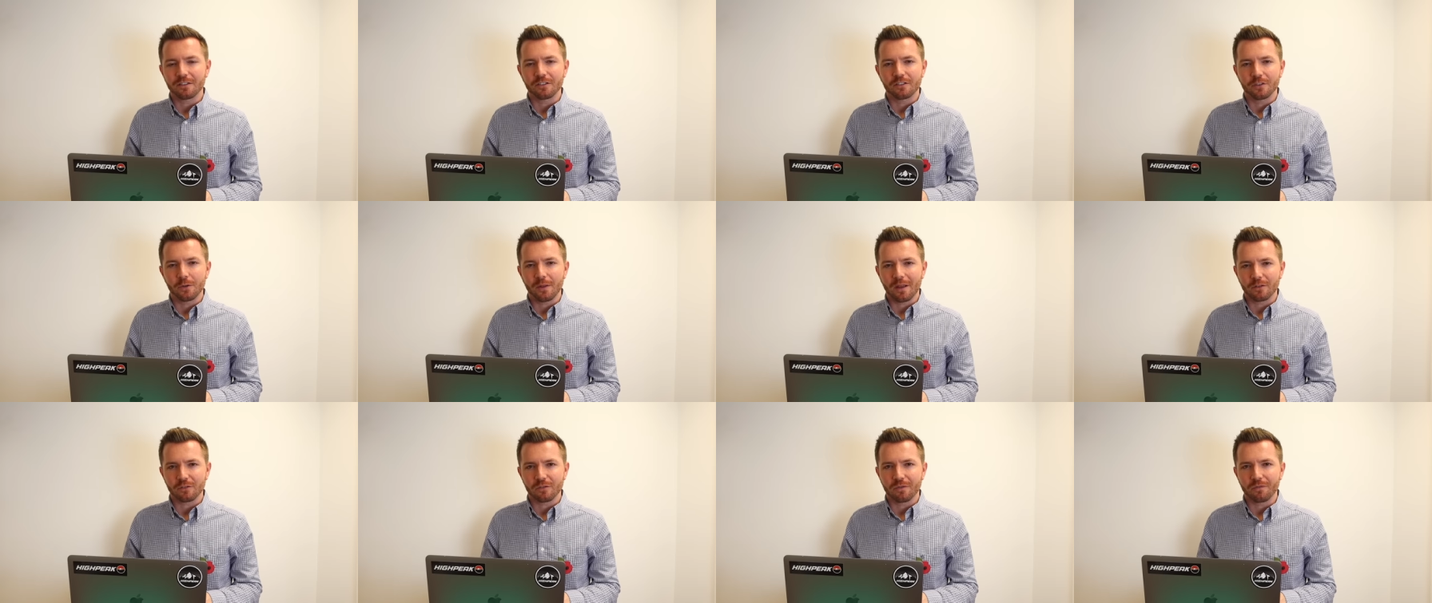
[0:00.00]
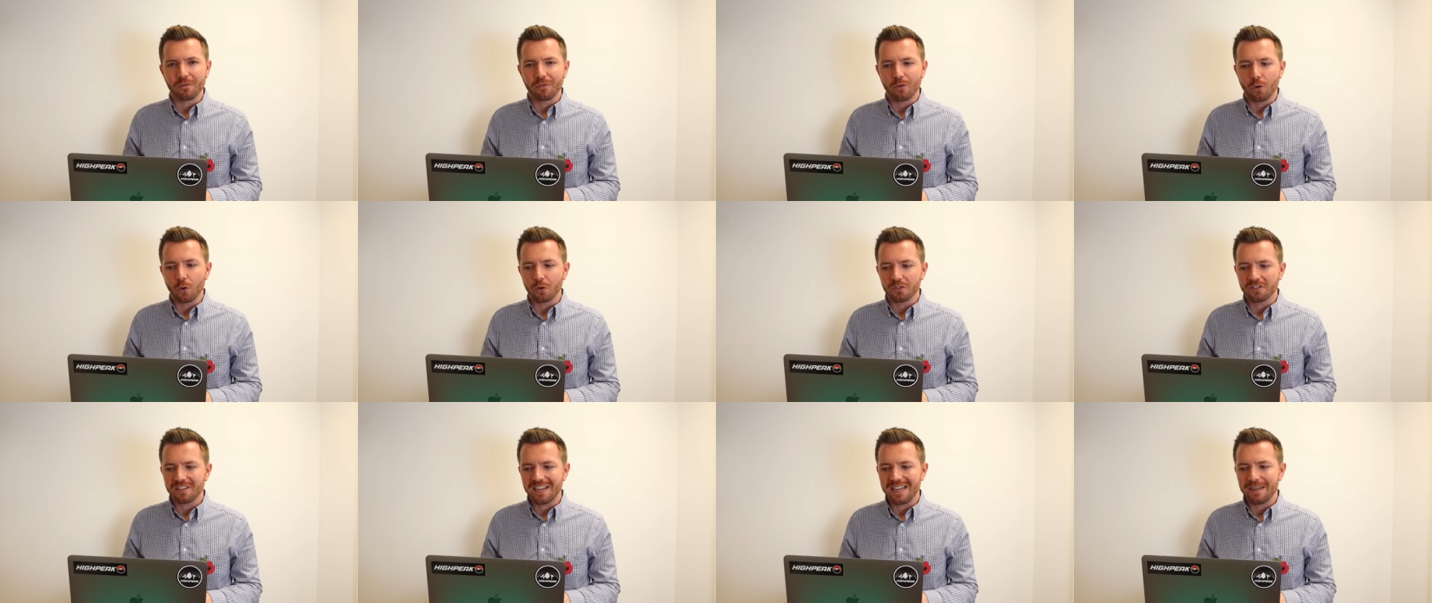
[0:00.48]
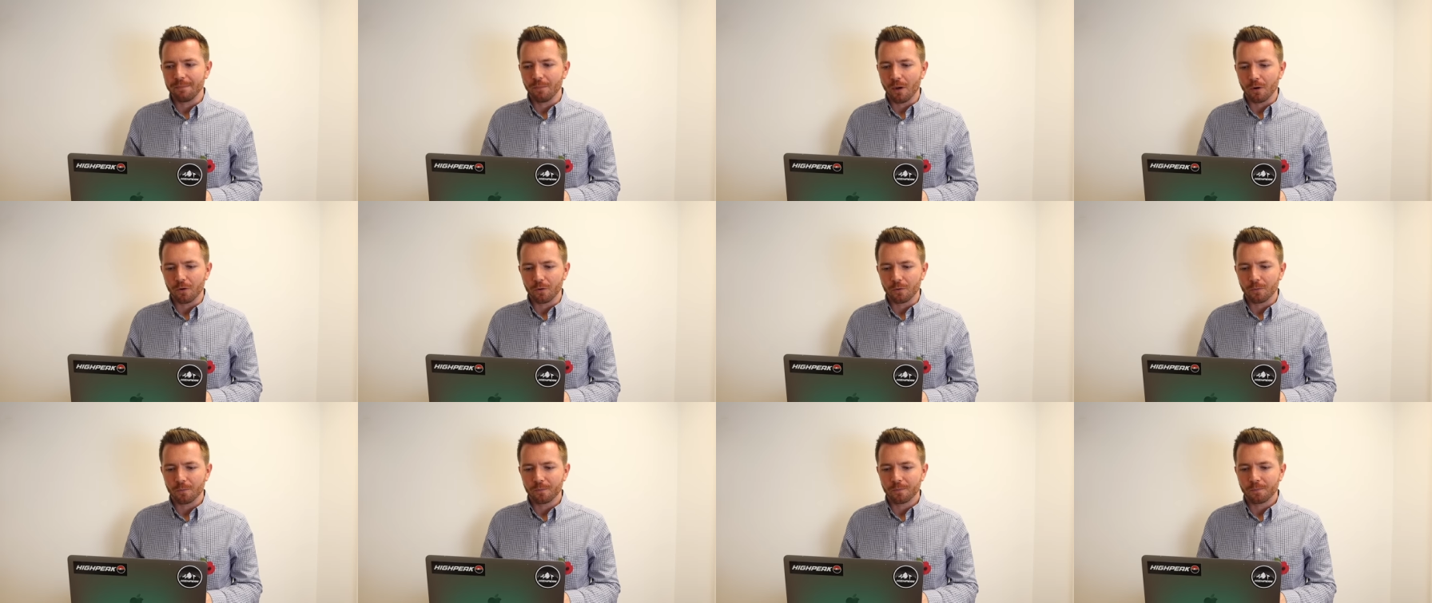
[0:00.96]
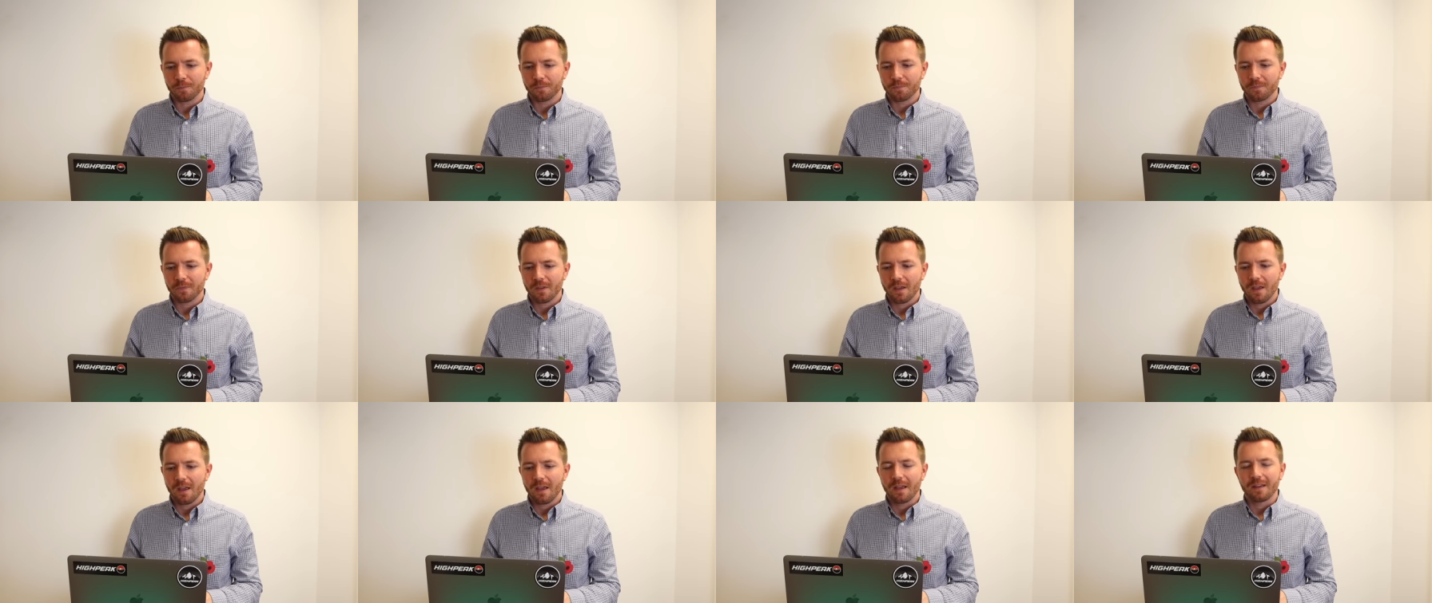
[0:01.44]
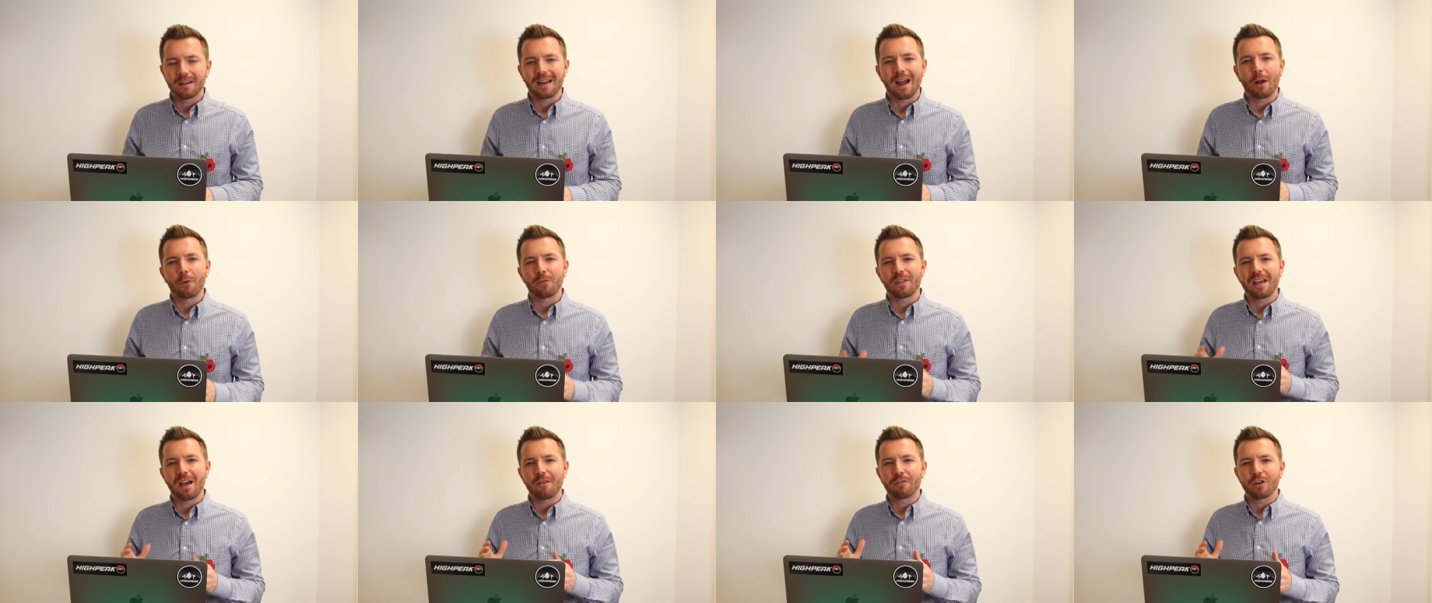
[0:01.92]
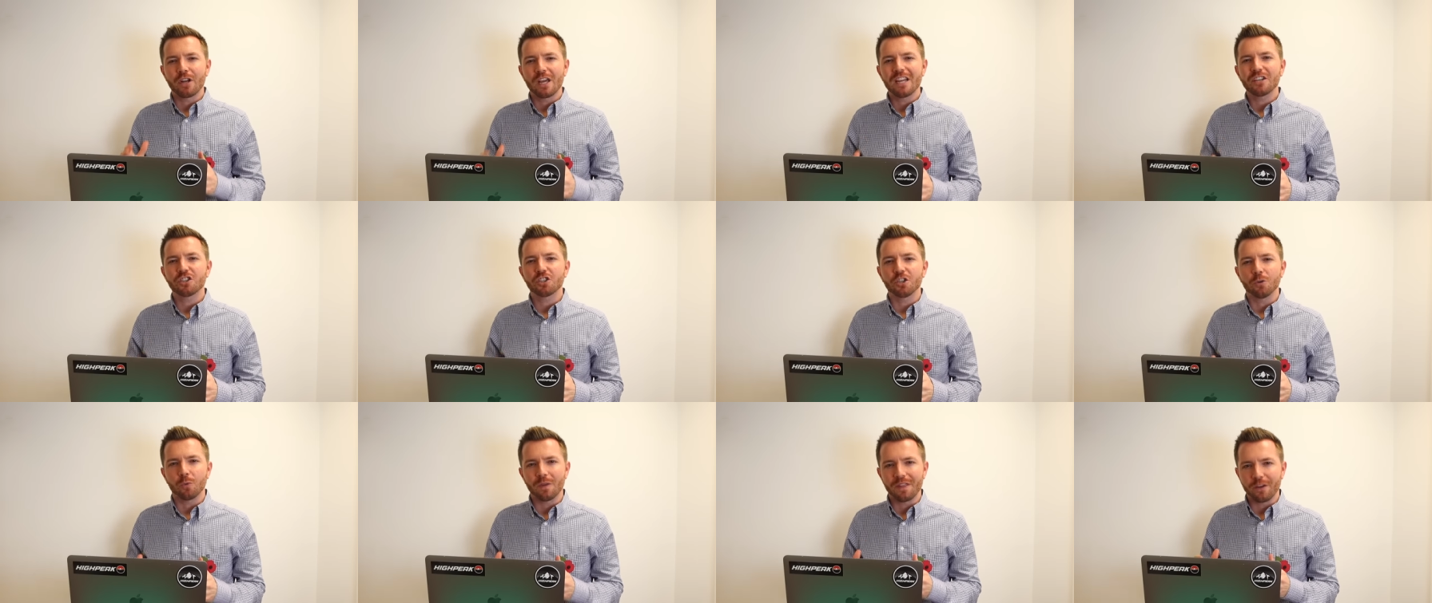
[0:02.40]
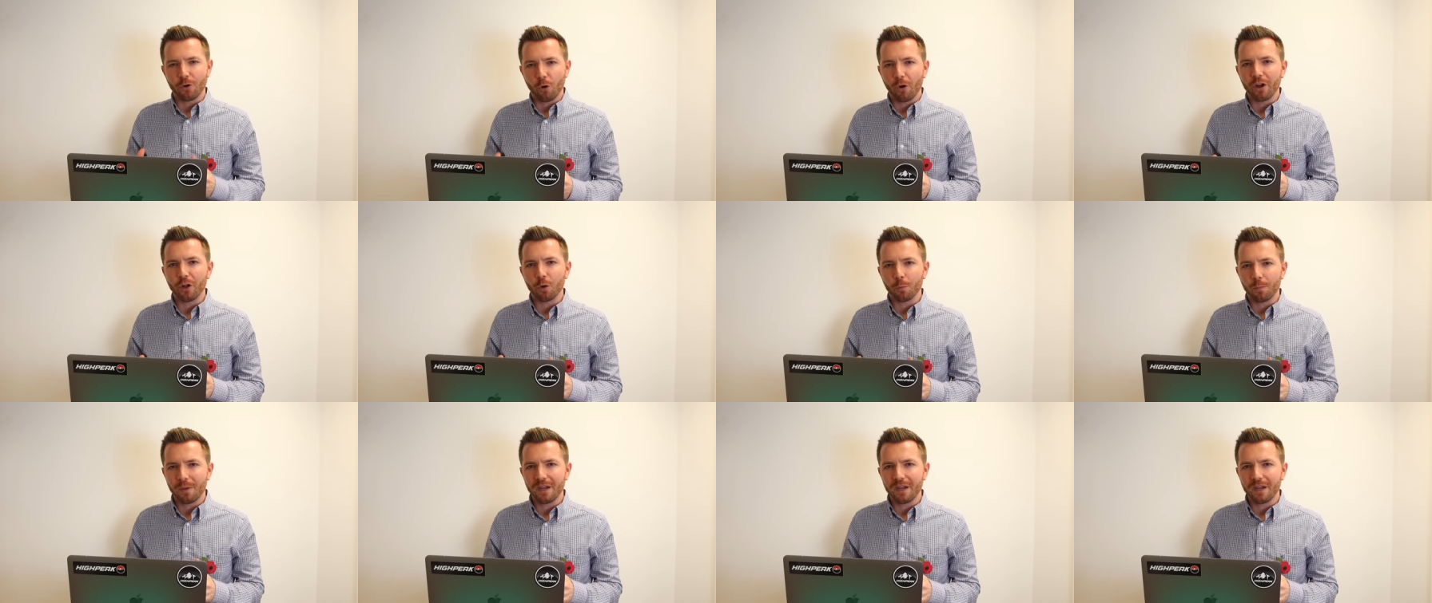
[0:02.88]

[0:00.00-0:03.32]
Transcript: to 2014 model. Now, they have an issue with the oil